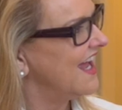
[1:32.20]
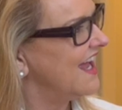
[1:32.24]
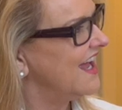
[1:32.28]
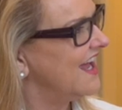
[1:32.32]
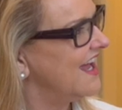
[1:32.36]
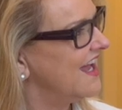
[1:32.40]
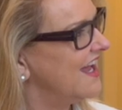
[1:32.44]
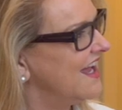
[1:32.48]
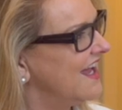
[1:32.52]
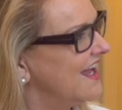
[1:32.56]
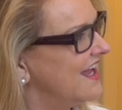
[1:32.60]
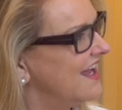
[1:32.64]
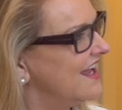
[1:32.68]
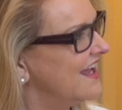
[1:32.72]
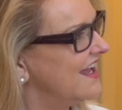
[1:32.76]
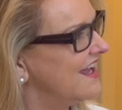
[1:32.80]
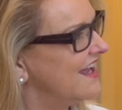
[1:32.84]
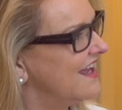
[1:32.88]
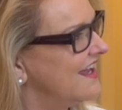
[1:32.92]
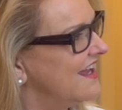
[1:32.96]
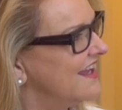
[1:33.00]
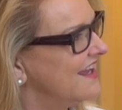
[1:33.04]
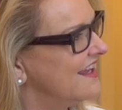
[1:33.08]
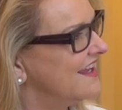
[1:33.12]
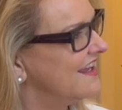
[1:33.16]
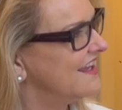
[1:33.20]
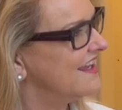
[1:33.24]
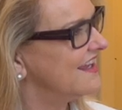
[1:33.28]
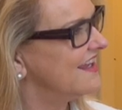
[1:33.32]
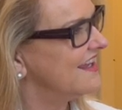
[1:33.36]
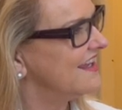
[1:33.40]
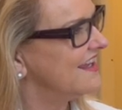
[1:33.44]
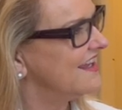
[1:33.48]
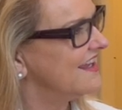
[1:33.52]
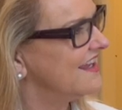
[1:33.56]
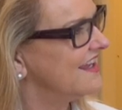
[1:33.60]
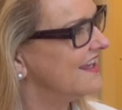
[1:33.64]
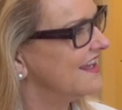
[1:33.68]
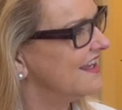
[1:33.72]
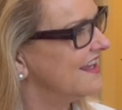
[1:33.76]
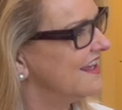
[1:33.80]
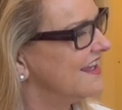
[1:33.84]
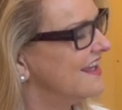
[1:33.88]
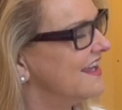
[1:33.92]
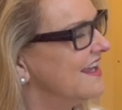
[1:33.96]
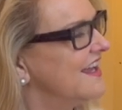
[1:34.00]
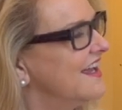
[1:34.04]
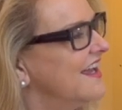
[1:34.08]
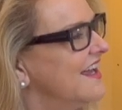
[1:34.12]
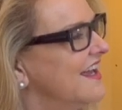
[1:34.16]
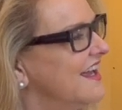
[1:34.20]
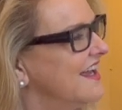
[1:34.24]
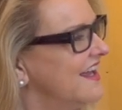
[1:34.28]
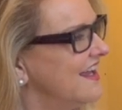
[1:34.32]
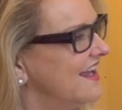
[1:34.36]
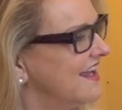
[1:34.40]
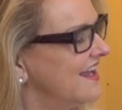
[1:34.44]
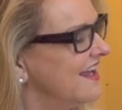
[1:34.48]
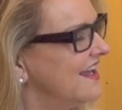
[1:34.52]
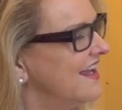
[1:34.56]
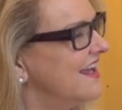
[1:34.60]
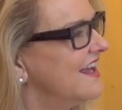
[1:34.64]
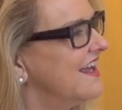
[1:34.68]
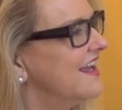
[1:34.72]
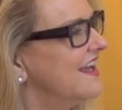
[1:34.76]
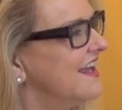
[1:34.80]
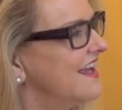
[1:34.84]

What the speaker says: (silent)